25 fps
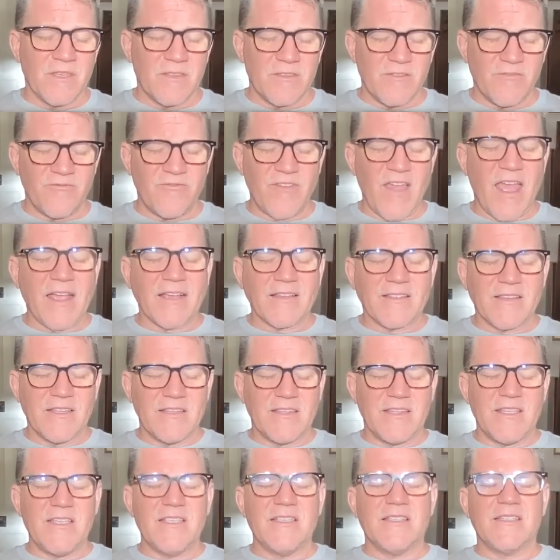The fact
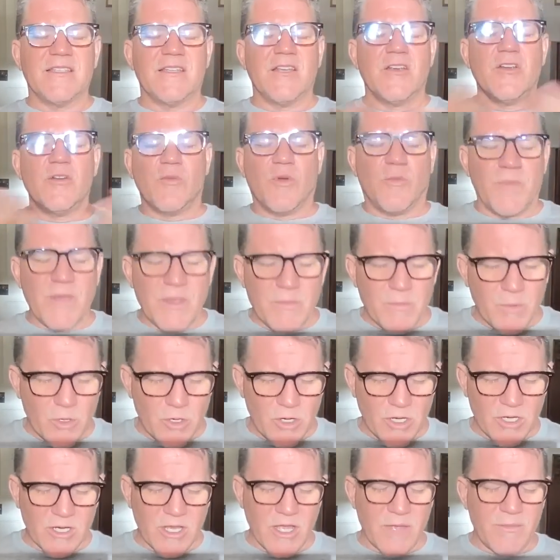that these terrible people
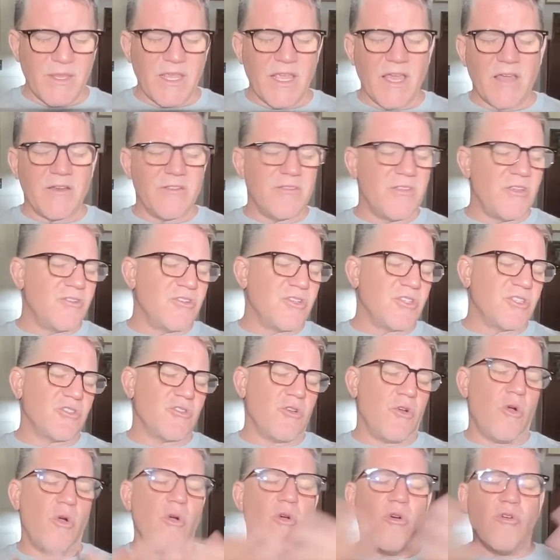are coming out and they're
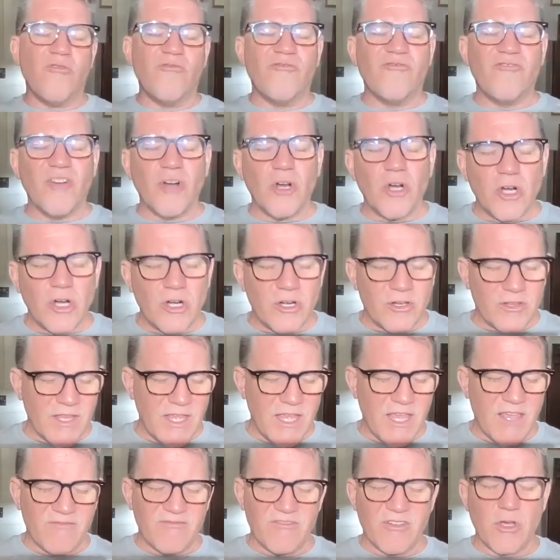just overt,
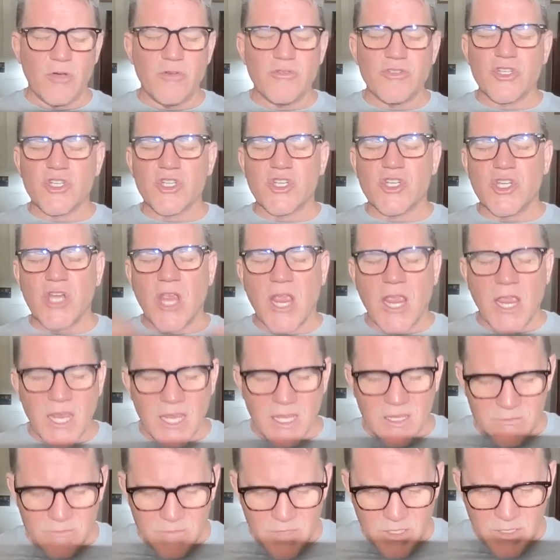they have no
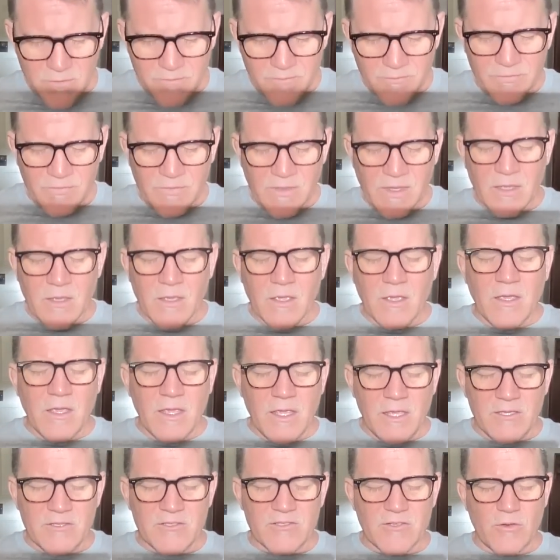shame,
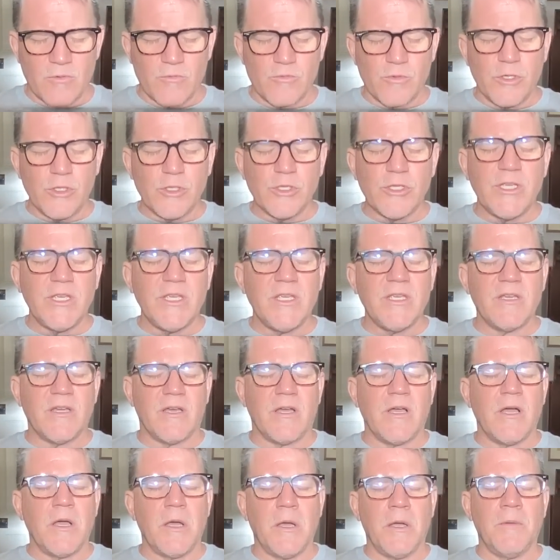is
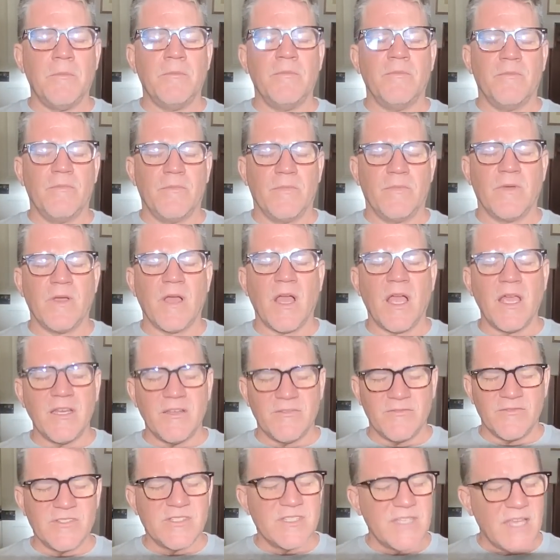really kind
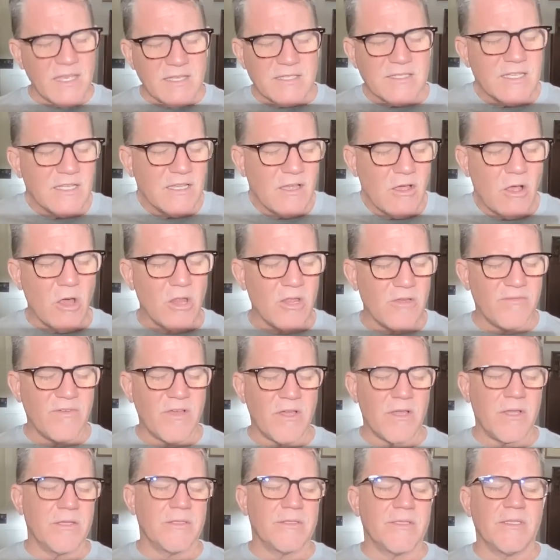of testing all of
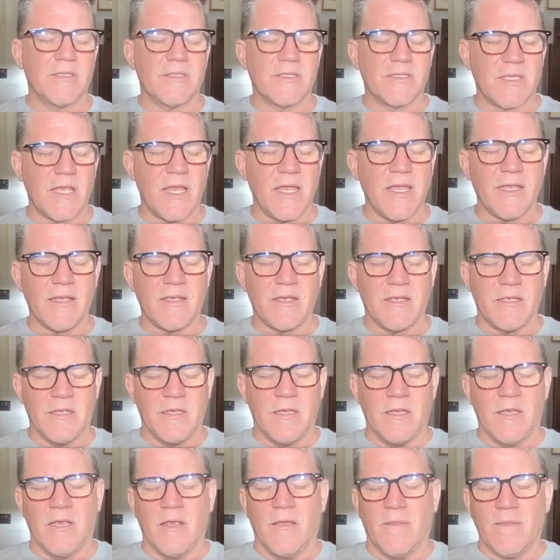us. It's like
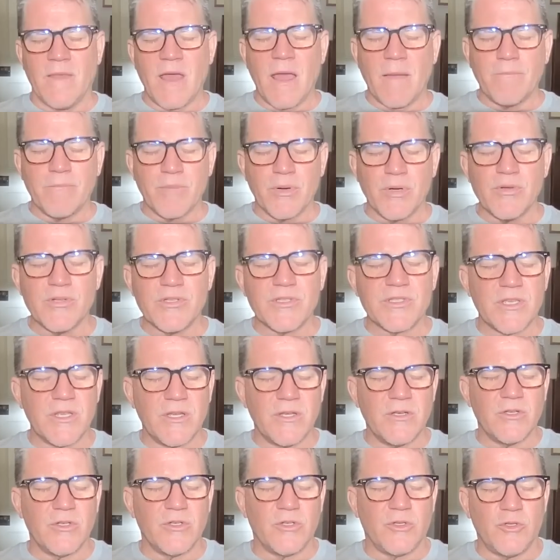that
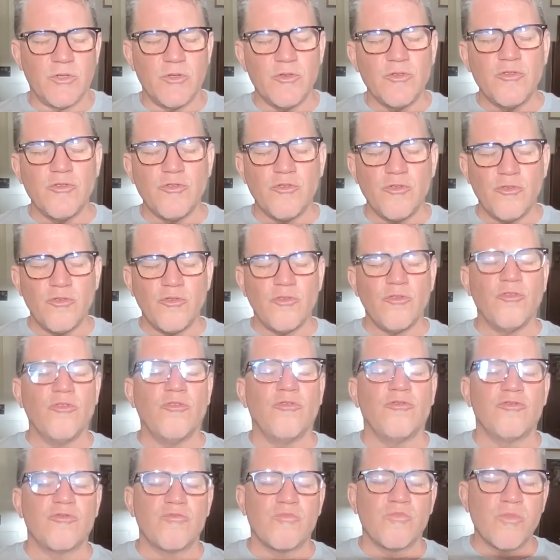person
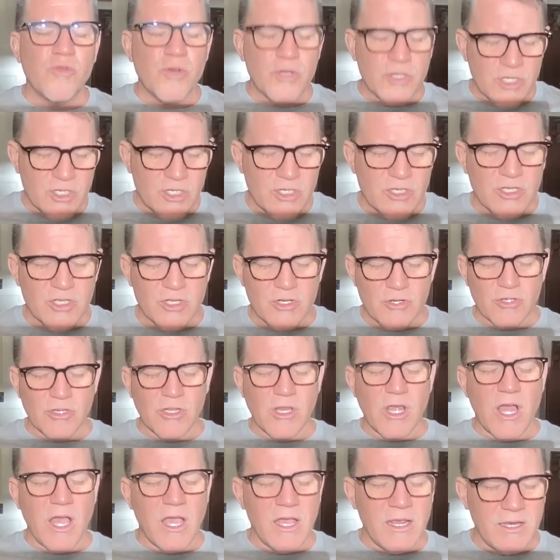who pushes your
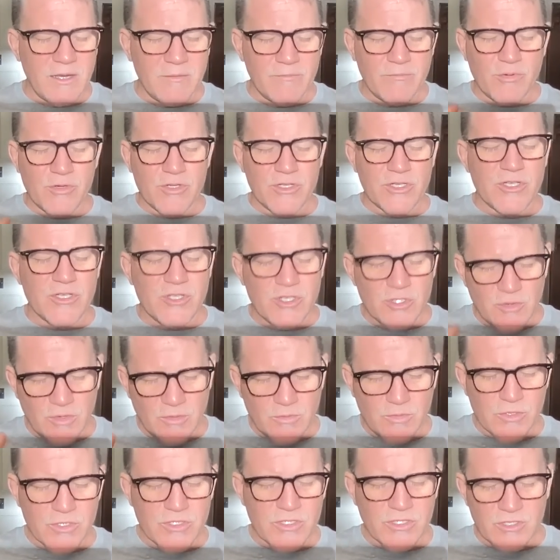line and pushes you
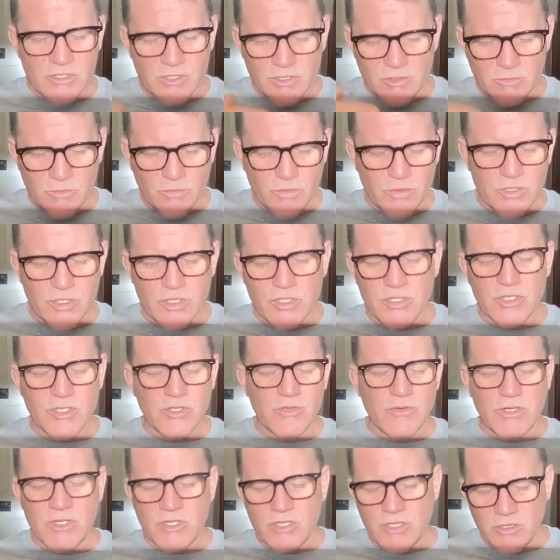and pushes you and pushes
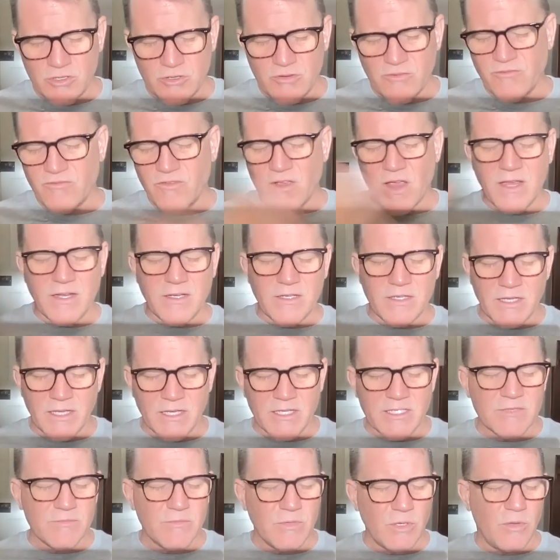you until you finally
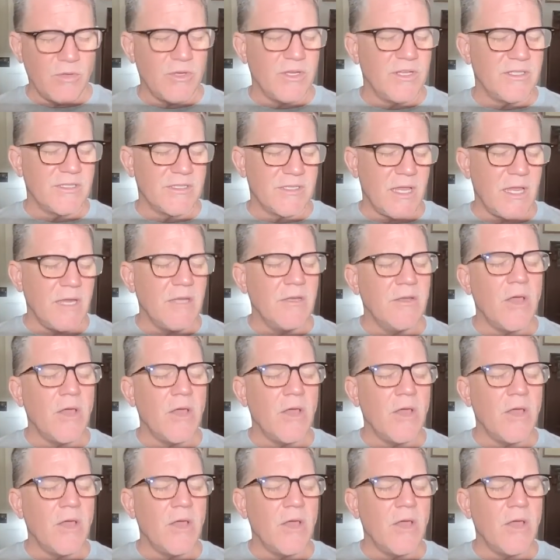explode and say,